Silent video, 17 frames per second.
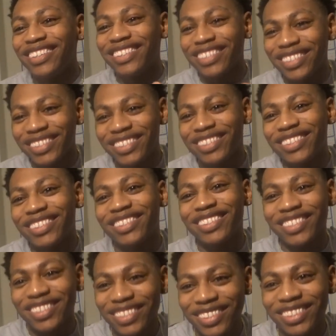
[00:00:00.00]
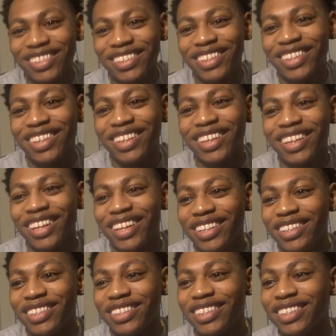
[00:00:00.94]
move a
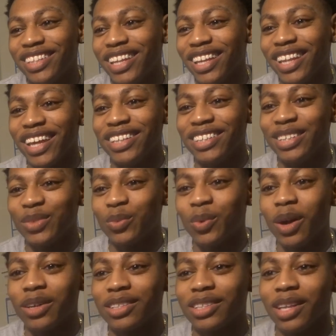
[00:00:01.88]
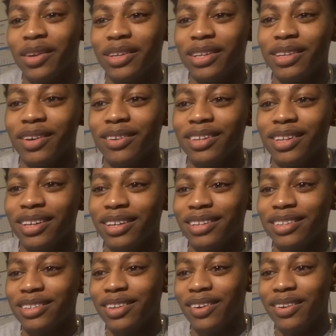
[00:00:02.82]
thing. See, they like just walk slowly. Don't look.
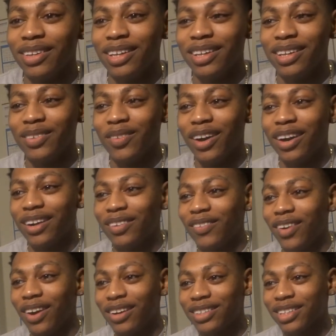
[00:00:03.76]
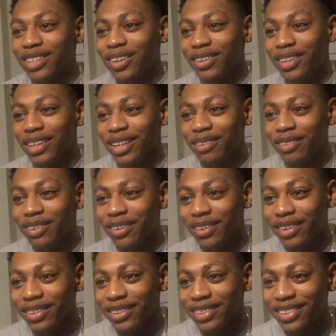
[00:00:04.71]
Don't look. Walk, walk slowly. Keep
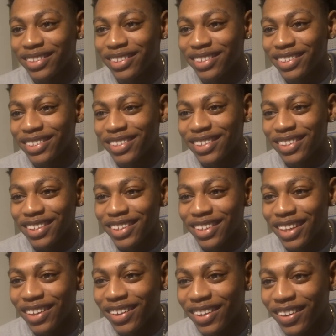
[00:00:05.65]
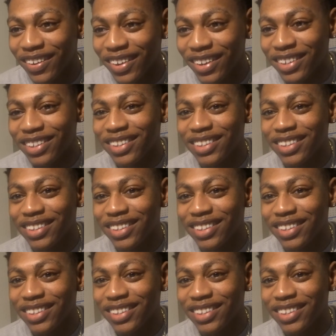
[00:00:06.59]
going. Keep going.